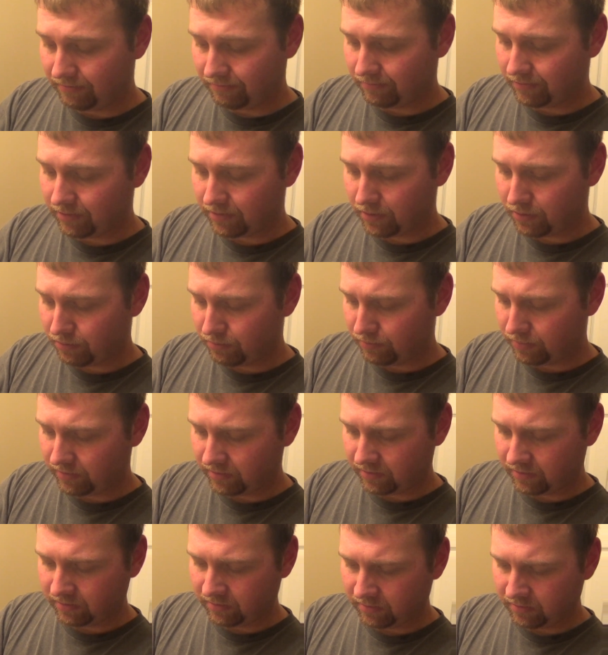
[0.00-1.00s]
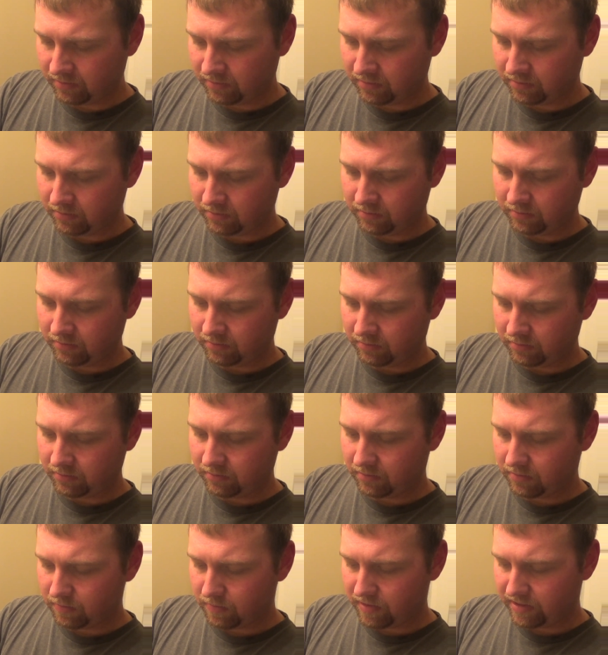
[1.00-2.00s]
soaps.
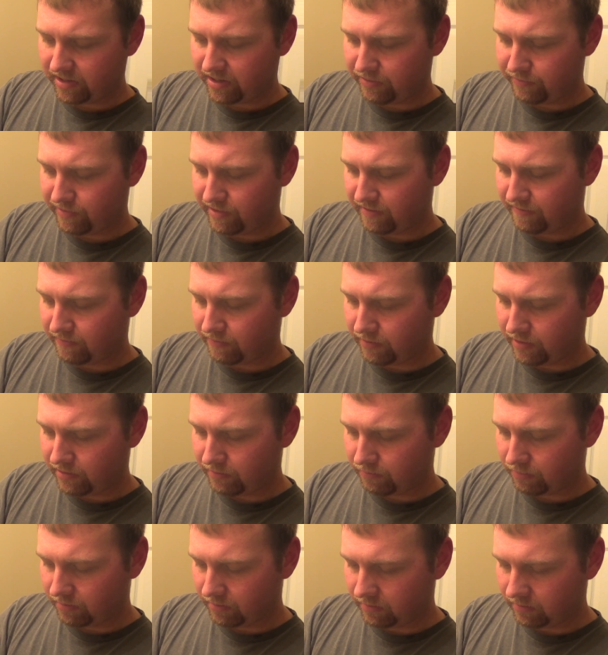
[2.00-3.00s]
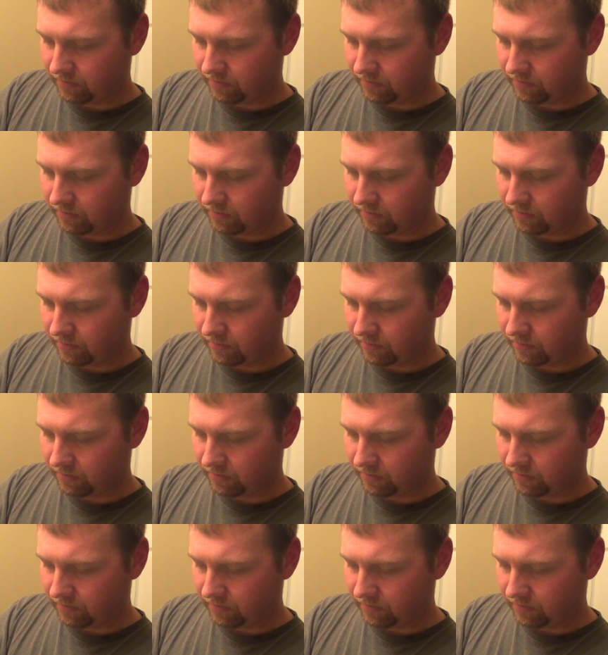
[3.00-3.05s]
Why can't we have grape?